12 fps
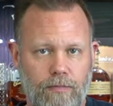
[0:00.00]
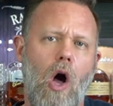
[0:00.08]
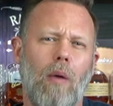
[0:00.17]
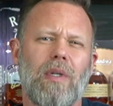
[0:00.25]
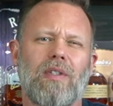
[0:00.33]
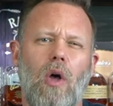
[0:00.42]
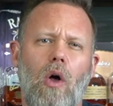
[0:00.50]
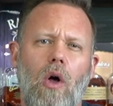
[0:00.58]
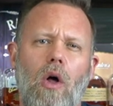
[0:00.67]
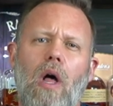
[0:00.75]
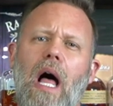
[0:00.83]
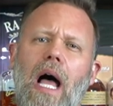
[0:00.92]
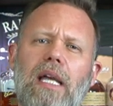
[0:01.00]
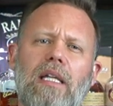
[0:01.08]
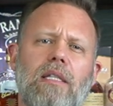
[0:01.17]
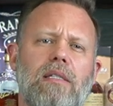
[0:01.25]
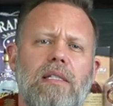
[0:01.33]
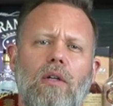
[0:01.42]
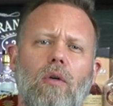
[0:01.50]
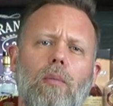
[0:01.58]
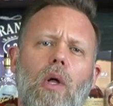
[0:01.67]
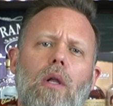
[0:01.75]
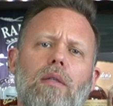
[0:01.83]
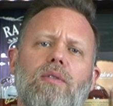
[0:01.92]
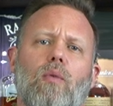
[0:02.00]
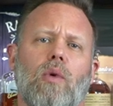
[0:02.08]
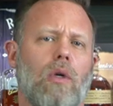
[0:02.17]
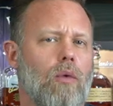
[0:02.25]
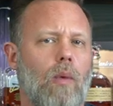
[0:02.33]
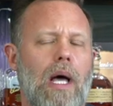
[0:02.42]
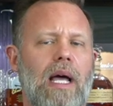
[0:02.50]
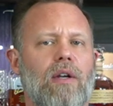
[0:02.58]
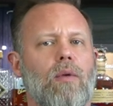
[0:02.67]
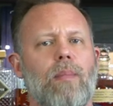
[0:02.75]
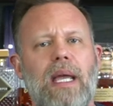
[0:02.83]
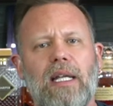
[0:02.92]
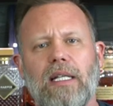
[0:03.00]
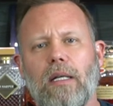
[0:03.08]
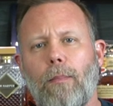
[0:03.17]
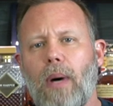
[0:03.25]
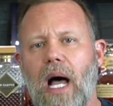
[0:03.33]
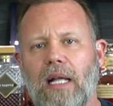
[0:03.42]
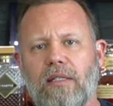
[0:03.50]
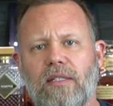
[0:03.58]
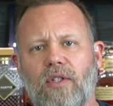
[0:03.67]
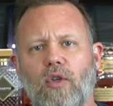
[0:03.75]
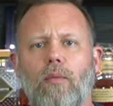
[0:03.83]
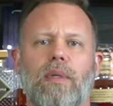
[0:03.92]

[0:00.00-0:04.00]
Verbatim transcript: Almost all high end single malts worldwide are made in a pot still,